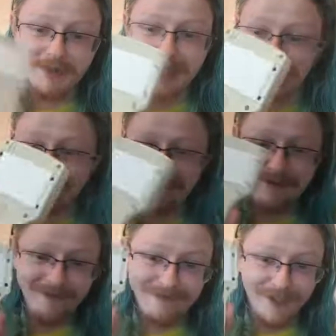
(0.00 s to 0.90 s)
That
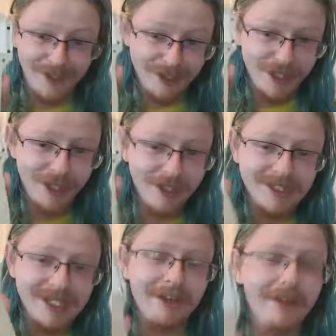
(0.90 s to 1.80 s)
fucker
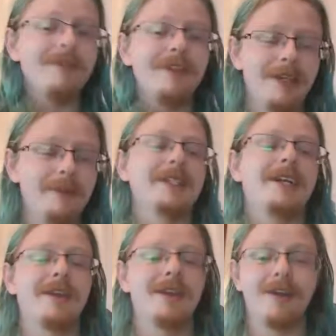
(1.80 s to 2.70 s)
shouts that out every time you
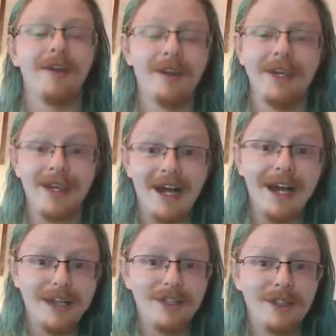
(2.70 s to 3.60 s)
scan a card,
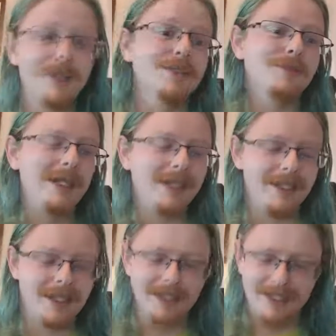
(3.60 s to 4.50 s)
and it does my head
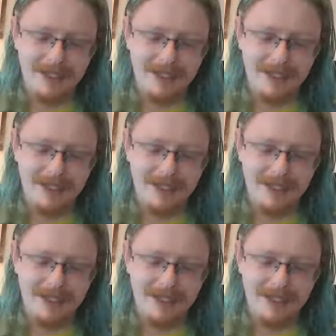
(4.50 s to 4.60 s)
in.